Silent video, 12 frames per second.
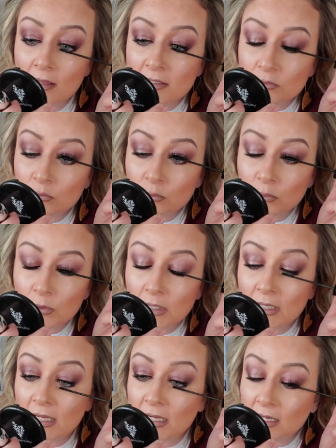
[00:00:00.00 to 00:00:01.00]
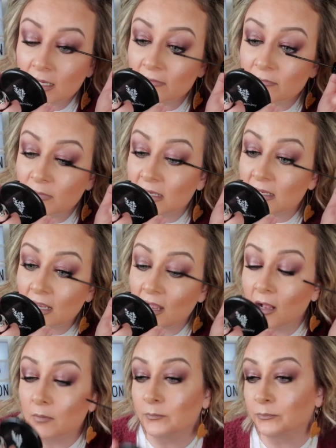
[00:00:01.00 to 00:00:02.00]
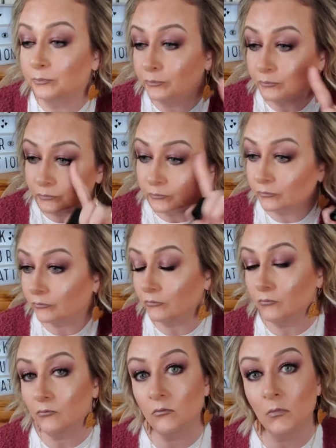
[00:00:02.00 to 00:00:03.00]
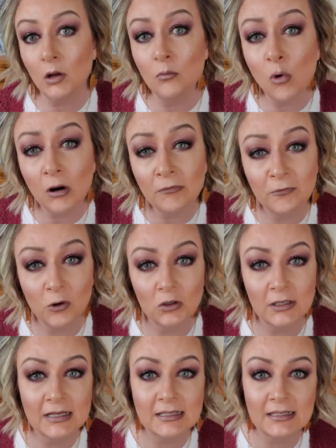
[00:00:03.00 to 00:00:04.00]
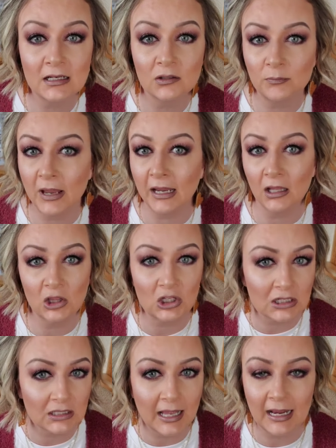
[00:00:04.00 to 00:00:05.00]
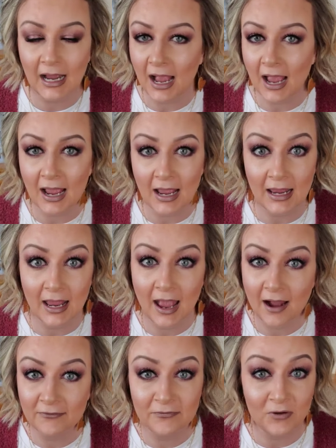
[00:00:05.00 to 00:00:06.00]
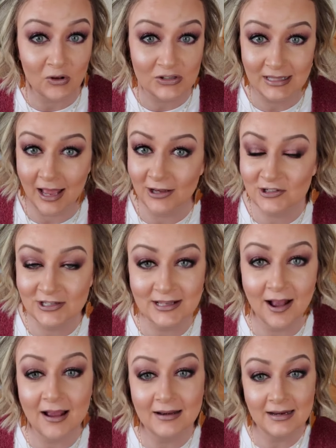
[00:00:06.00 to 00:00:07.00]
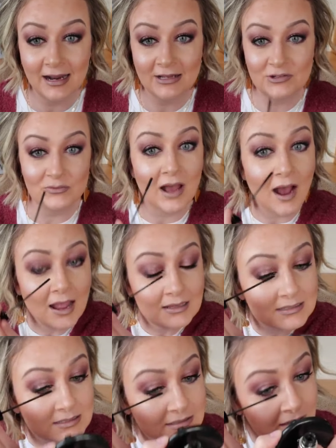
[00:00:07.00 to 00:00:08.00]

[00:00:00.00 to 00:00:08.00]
That's really gonna give me um, more fullness and make it look like I have false lashes on and I do not.